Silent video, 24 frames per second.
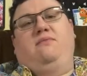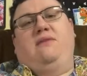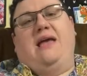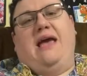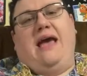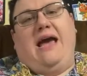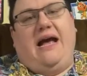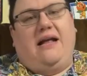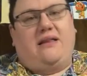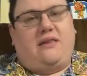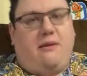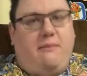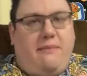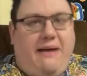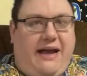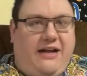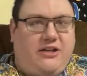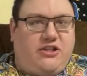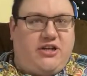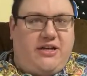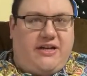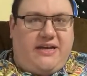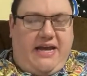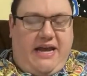At the
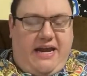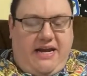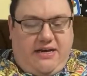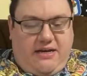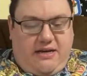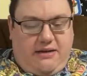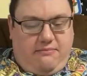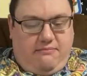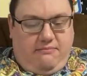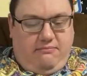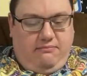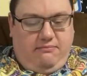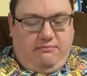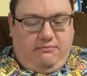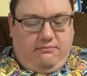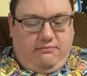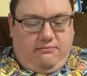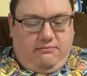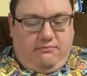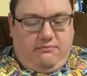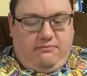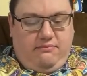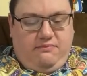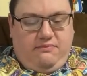Magic Kingdom,
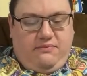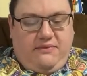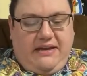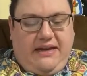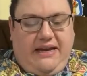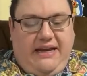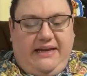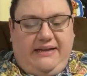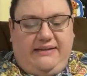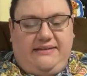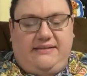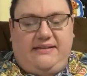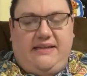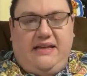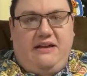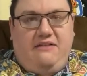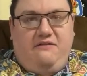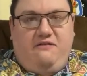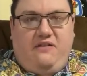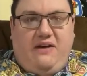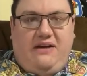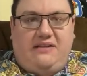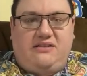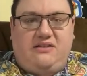it's the
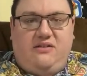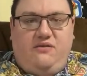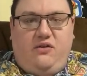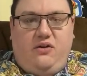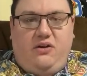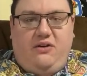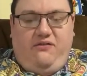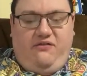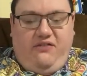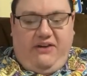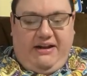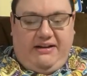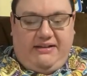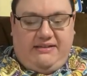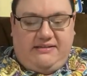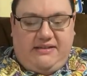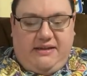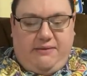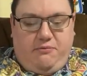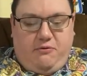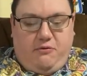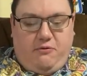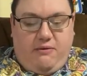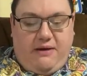Festival of Fantasy
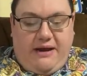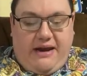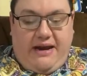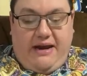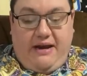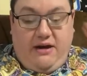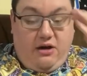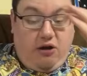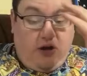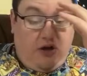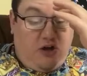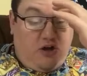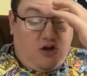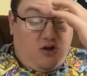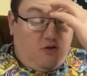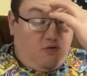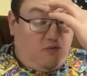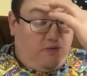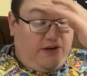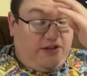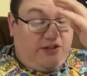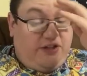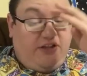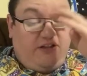Parade,
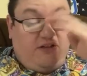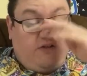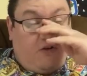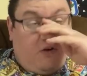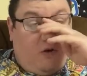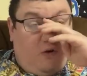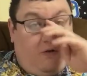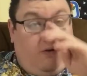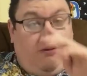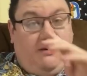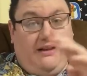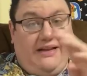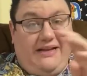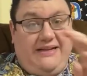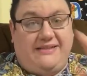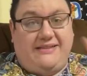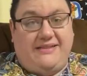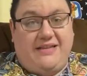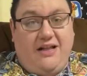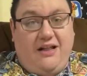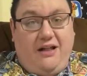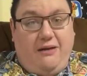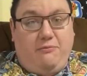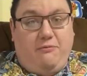which is currently
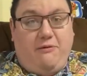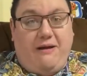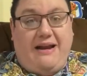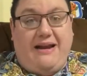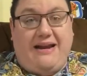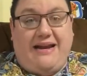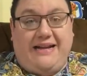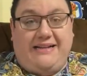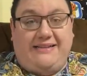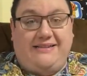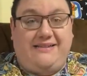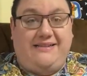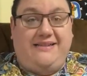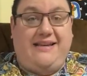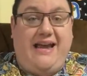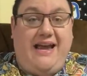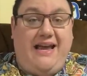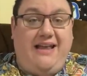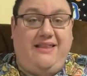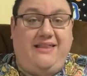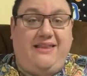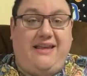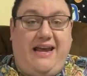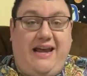celebrating its
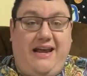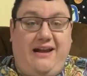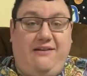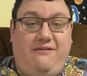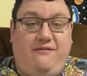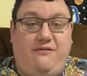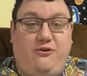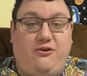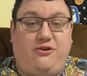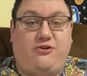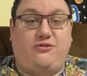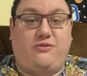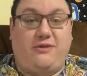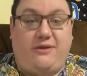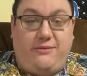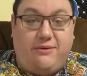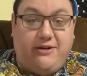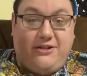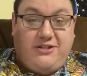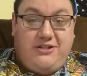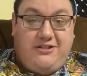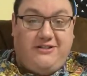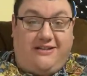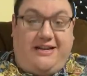10th anniversary, which
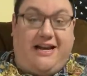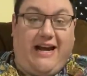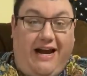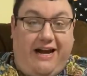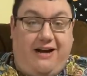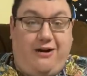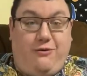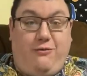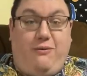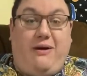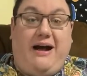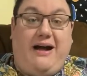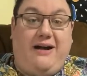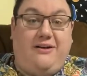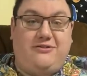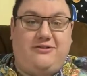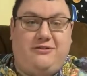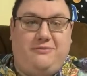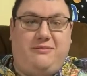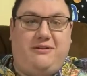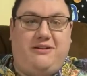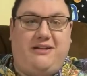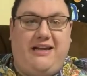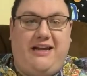is kind of wild to
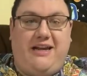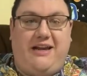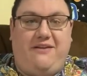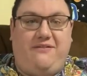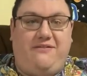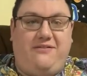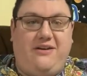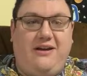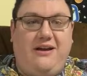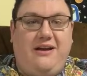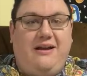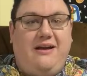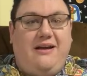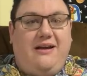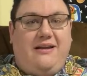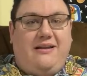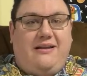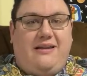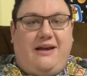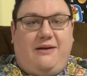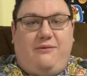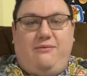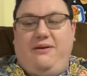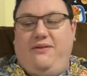believe
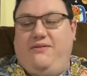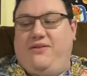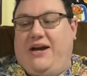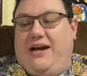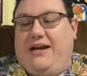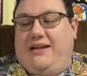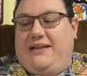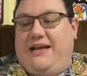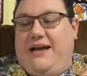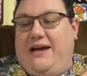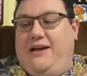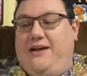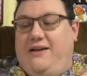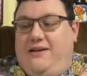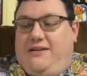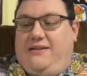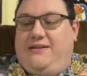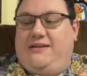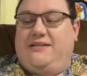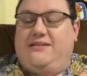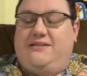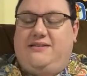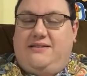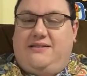that we've had
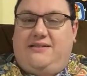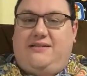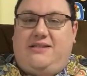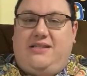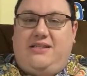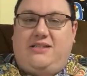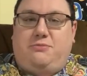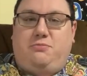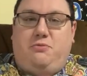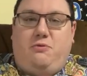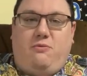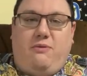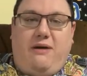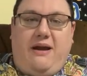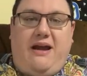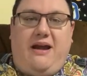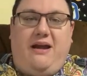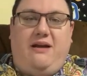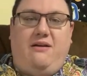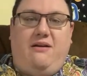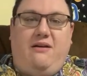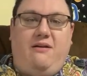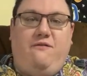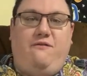this parade
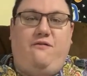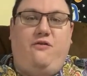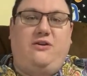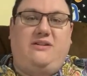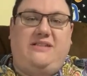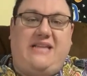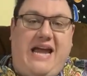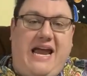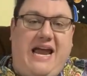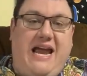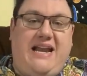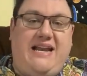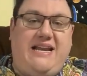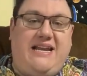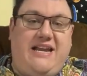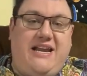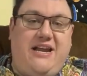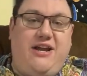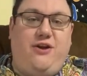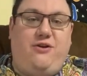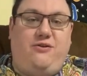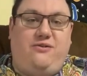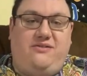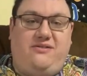for 10
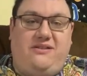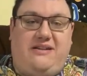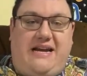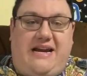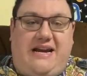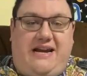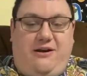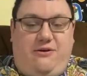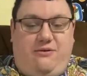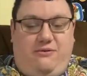years now.